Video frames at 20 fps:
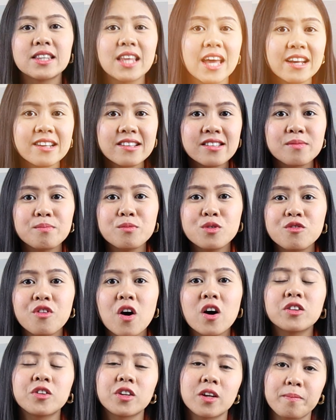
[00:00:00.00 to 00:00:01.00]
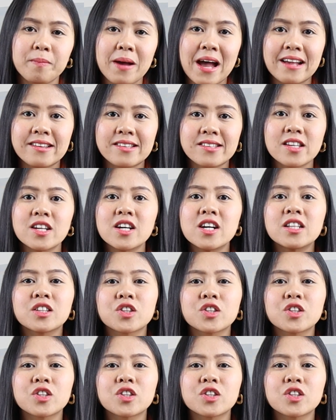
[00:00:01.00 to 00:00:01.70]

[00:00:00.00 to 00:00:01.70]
Next, move on to the past.